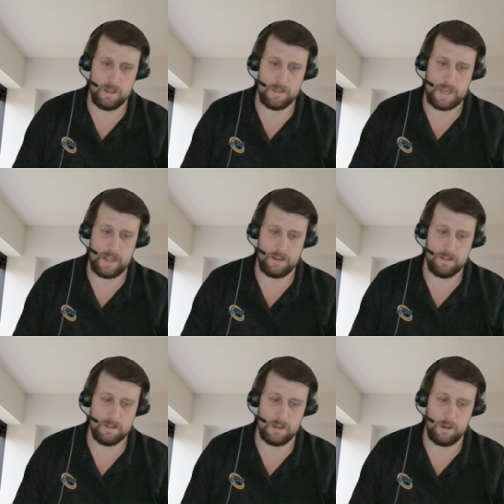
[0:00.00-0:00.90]
that
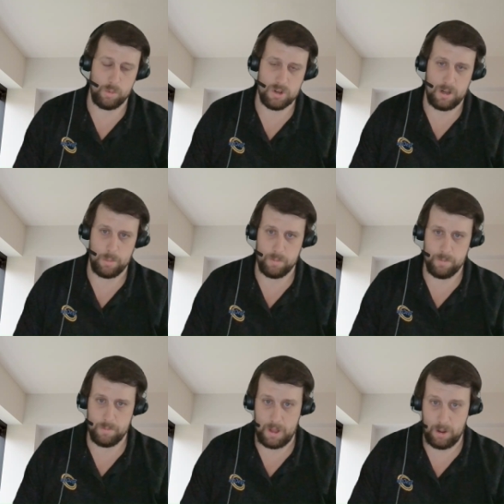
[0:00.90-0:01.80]
we're trying to
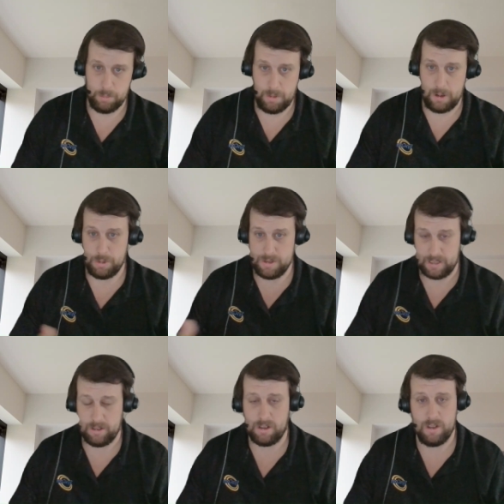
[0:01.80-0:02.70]
help
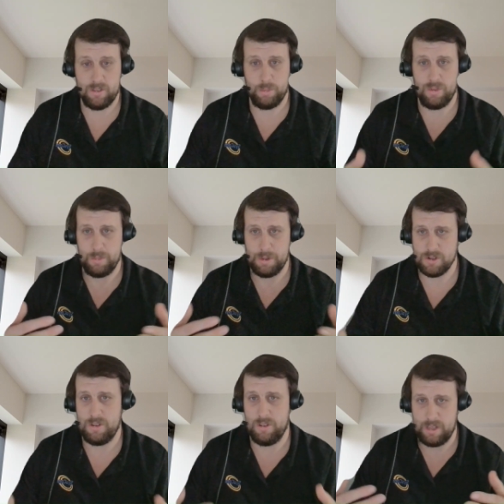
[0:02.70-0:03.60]
protect our customers and make
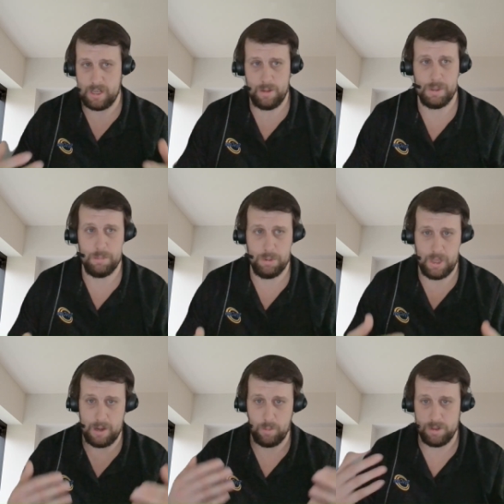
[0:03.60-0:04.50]
sure they're staying HIPAA
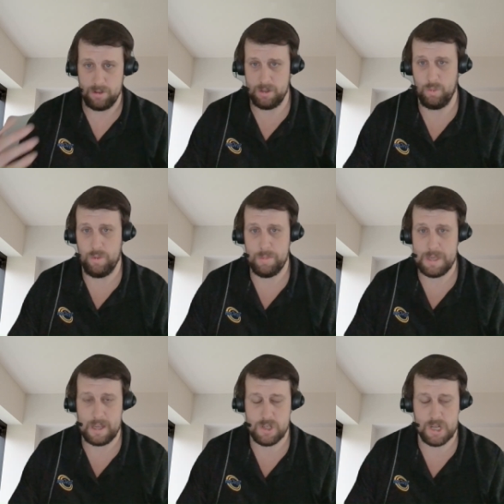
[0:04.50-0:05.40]
compliant when they're dealing with
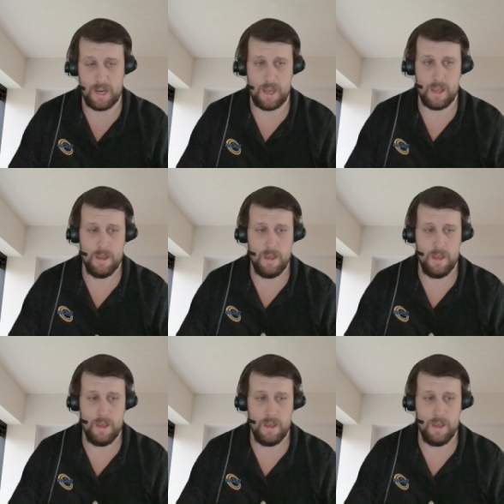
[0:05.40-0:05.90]
PHI.